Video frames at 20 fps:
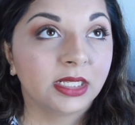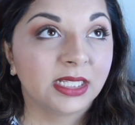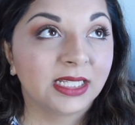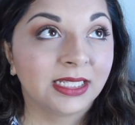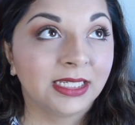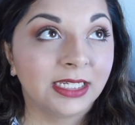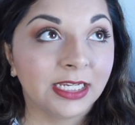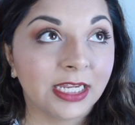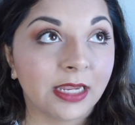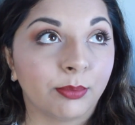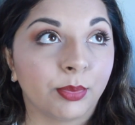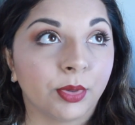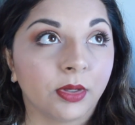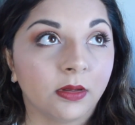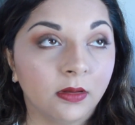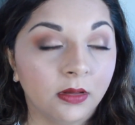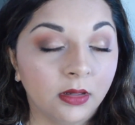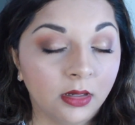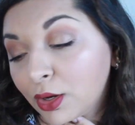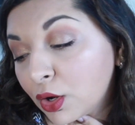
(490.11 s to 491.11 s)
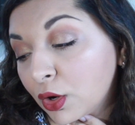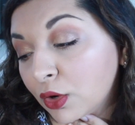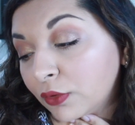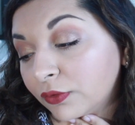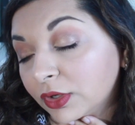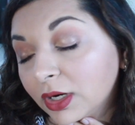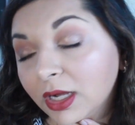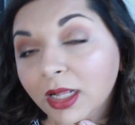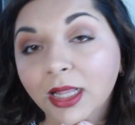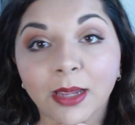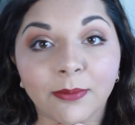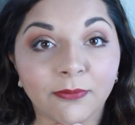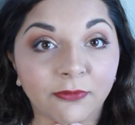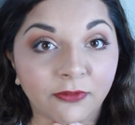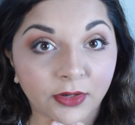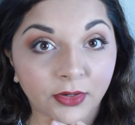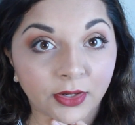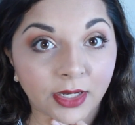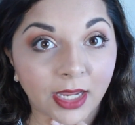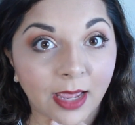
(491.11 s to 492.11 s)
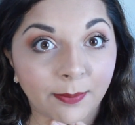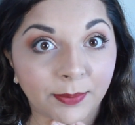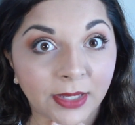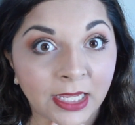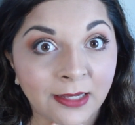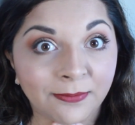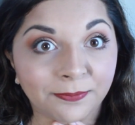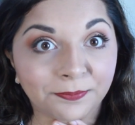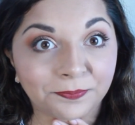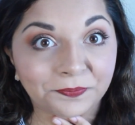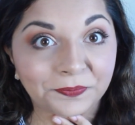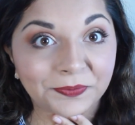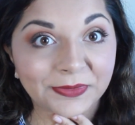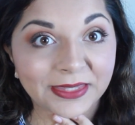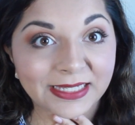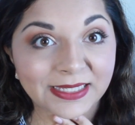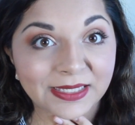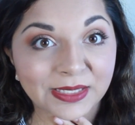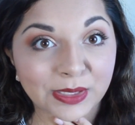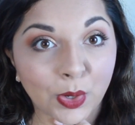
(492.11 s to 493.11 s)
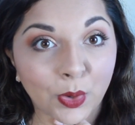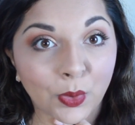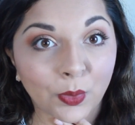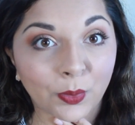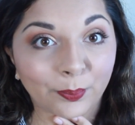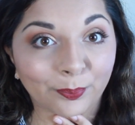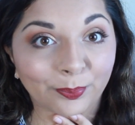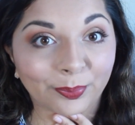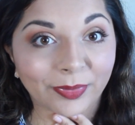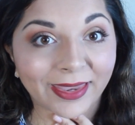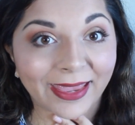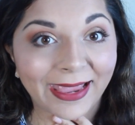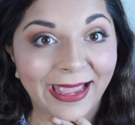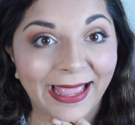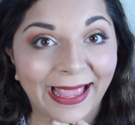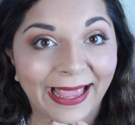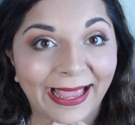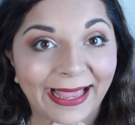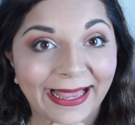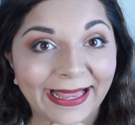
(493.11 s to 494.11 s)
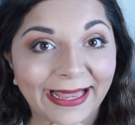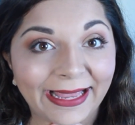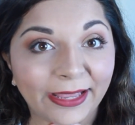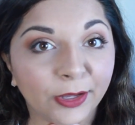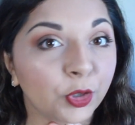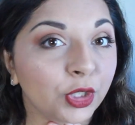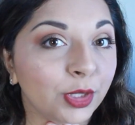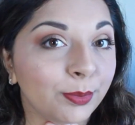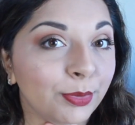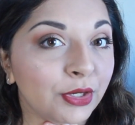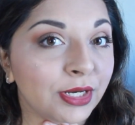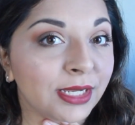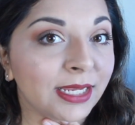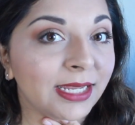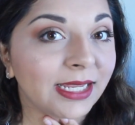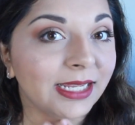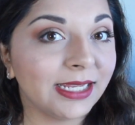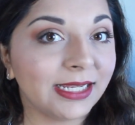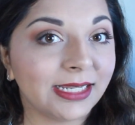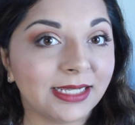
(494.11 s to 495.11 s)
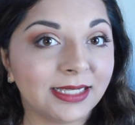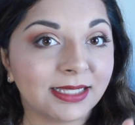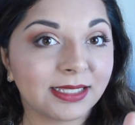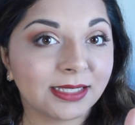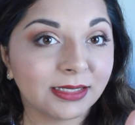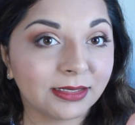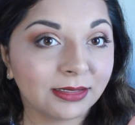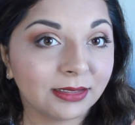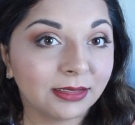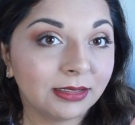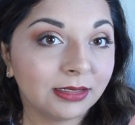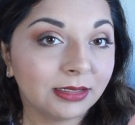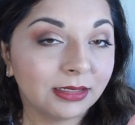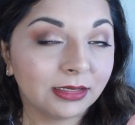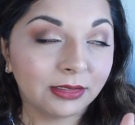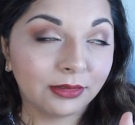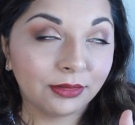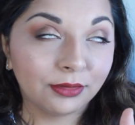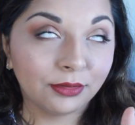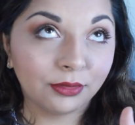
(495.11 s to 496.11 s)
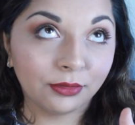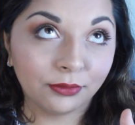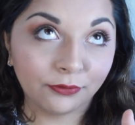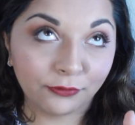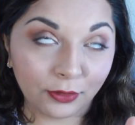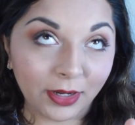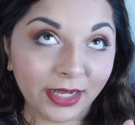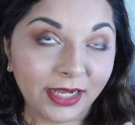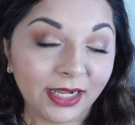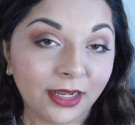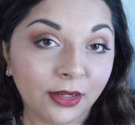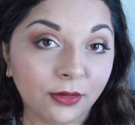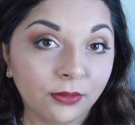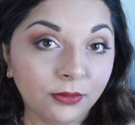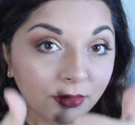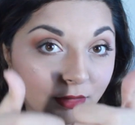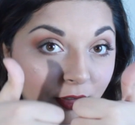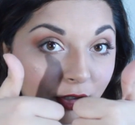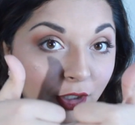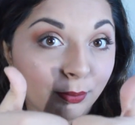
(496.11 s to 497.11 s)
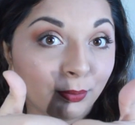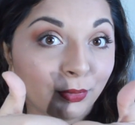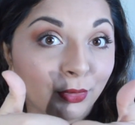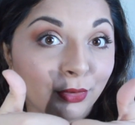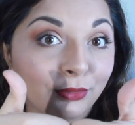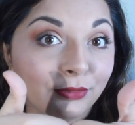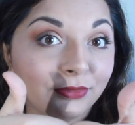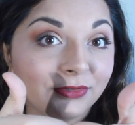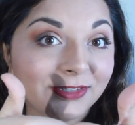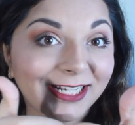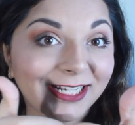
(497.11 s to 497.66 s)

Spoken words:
Steep. Overall, I'm very happy. So, Huda Beauty is, for right now, approved.